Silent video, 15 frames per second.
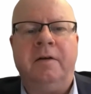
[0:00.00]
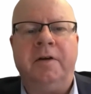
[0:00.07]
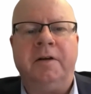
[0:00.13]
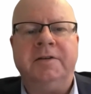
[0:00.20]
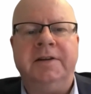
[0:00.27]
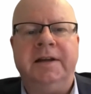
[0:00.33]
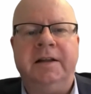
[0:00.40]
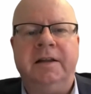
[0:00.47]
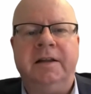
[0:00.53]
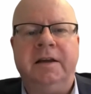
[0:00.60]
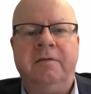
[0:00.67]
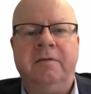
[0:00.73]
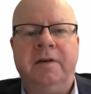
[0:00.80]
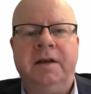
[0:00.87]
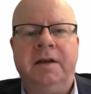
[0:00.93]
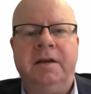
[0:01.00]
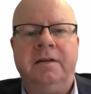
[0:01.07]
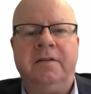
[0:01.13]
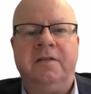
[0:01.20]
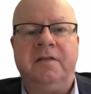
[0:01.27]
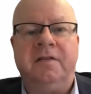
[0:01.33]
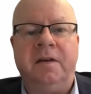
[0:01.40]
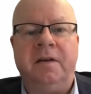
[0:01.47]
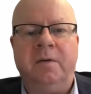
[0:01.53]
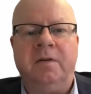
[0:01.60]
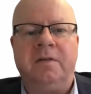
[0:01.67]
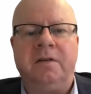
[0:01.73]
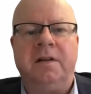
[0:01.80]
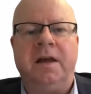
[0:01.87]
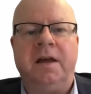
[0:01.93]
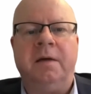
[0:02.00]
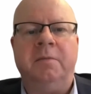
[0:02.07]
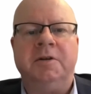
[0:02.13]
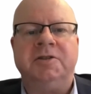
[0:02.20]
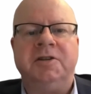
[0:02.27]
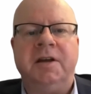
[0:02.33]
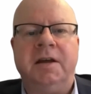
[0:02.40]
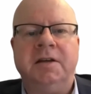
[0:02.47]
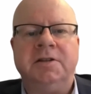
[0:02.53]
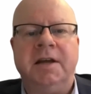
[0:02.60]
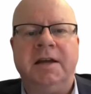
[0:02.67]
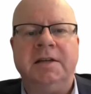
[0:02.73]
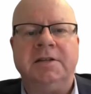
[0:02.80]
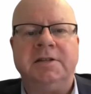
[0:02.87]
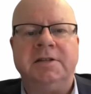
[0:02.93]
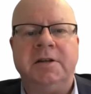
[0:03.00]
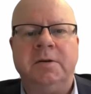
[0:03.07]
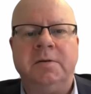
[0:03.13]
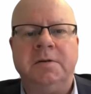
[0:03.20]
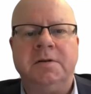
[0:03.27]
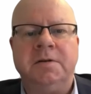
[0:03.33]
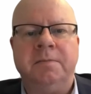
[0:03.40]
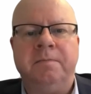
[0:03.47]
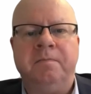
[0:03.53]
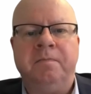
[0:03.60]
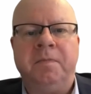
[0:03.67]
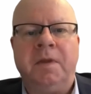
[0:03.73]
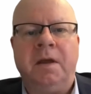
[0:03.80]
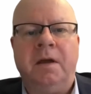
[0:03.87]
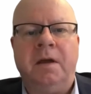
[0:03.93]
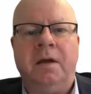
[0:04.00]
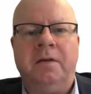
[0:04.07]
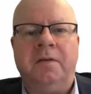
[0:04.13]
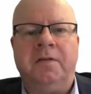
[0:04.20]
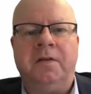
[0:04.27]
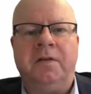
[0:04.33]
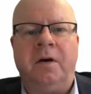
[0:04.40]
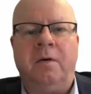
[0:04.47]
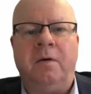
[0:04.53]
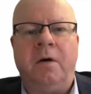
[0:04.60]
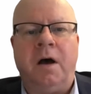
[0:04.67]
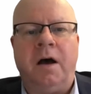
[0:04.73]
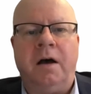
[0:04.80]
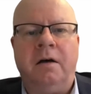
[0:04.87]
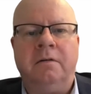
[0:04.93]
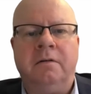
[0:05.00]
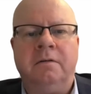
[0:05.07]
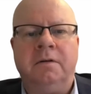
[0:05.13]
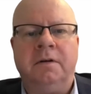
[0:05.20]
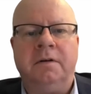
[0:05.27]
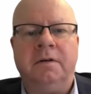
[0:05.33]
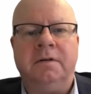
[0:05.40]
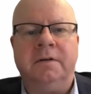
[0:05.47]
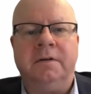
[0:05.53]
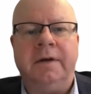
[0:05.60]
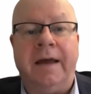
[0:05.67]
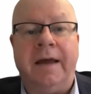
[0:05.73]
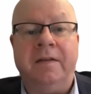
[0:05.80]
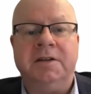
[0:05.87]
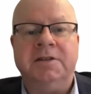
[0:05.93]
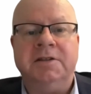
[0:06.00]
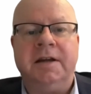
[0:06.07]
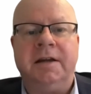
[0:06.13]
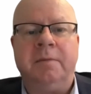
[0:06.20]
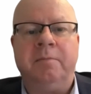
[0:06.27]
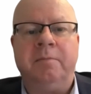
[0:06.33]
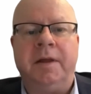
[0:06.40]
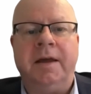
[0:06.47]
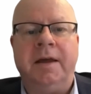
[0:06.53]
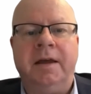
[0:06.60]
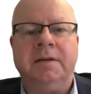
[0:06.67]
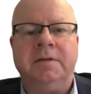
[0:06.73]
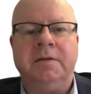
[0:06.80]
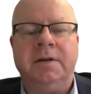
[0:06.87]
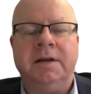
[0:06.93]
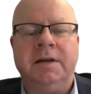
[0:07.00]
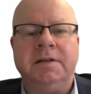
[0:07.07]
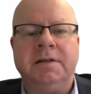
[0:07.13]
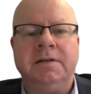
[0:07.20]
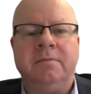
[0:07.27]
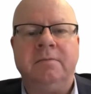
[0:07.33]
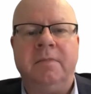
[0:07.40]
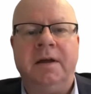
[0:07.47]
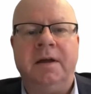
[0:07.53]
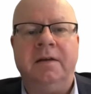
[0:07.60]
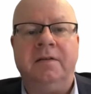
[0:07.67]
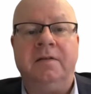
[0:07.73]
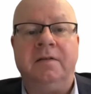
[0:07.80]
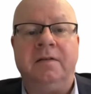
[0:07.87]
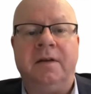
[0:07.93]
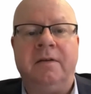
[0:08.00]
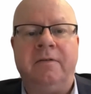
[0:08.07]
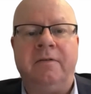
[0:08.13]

We are dealing with serious climate change issues. So, how uh, energy can play into this is